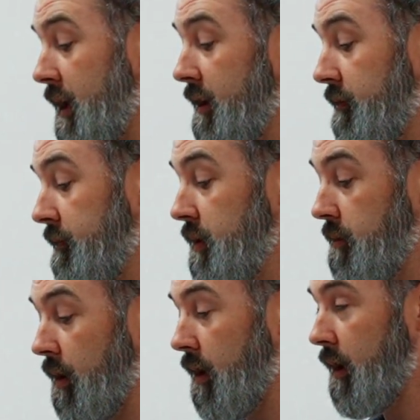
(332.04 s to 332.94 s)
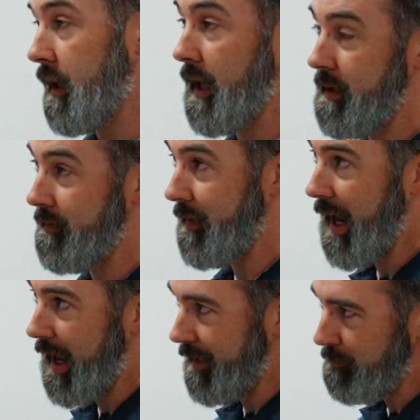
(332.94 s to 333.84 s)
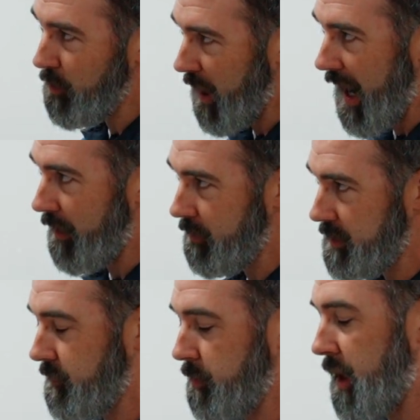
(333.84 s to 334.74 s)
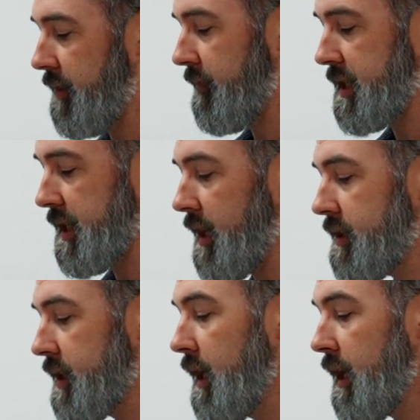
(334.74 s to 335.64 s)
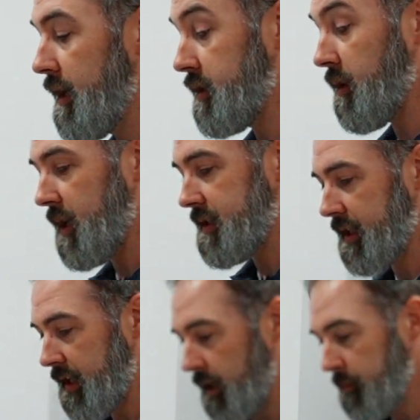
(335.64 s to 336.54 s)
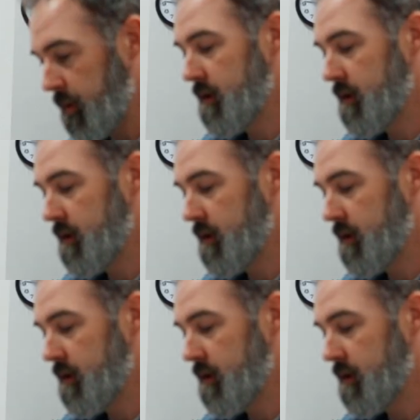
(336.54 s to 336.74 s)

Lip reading: if you are kind of more at risk for plantar fasciitis is go ahead and stand up